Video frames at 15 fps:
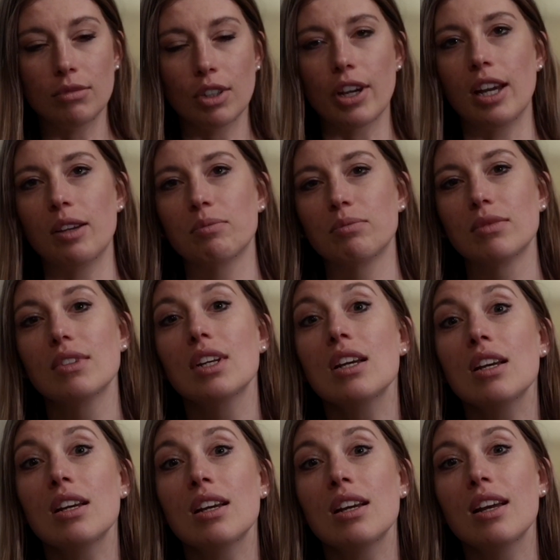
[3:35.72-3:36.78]
Okay.
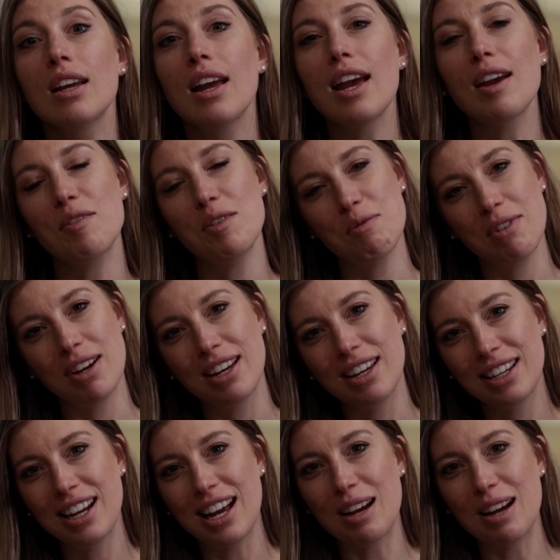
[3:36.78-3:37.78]
Hey everyone,